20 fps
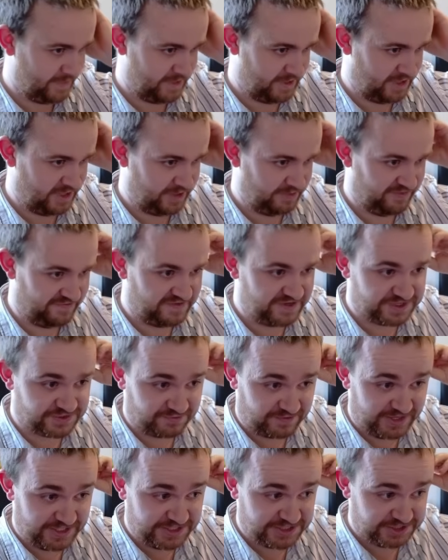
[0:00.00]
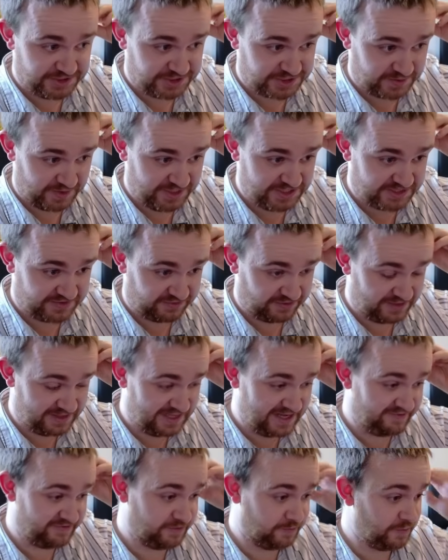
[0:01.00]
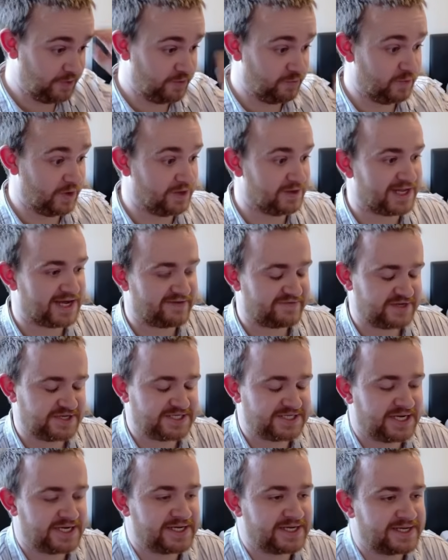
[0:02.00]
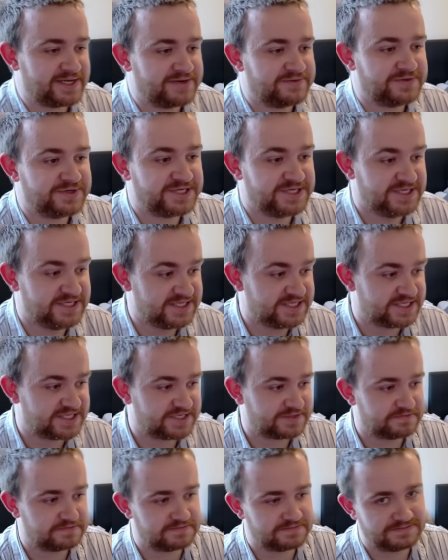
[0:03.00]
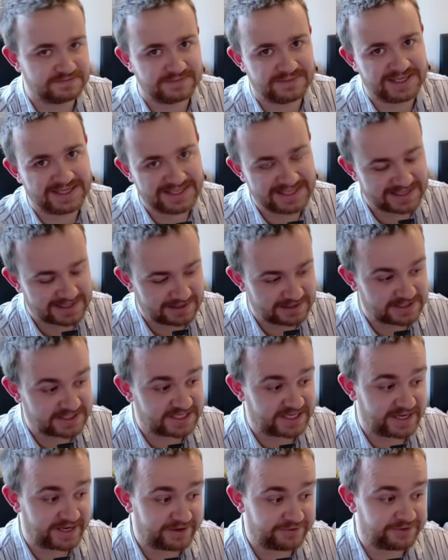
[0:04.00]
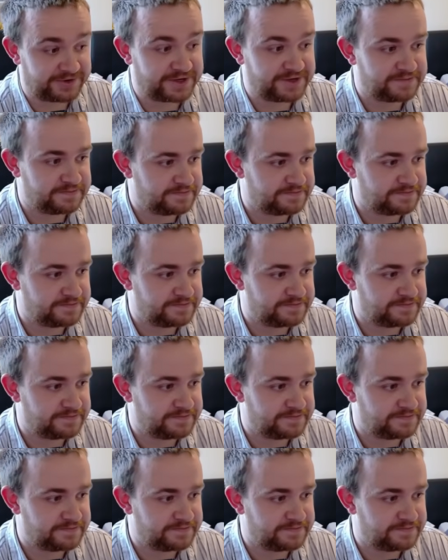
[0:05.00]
If this Reiju swings for 11, we will have to take it, which is a little scary.